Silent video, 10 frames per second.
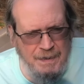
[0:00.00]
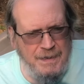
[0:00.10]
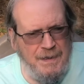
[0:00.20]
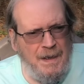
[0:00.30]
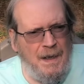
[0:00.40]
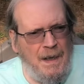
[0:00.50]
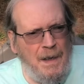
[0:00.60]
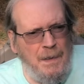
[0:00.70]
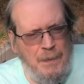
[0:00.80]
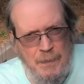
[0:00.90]
it's
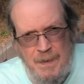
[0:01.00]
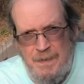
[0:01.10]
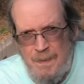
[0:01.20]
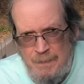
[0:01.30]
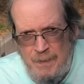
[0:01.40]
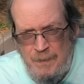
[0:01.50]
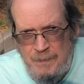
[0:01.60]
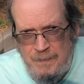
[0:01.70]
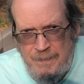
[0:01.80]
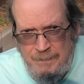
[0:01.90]
30-some
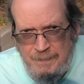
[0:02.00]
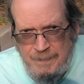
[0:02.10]
years of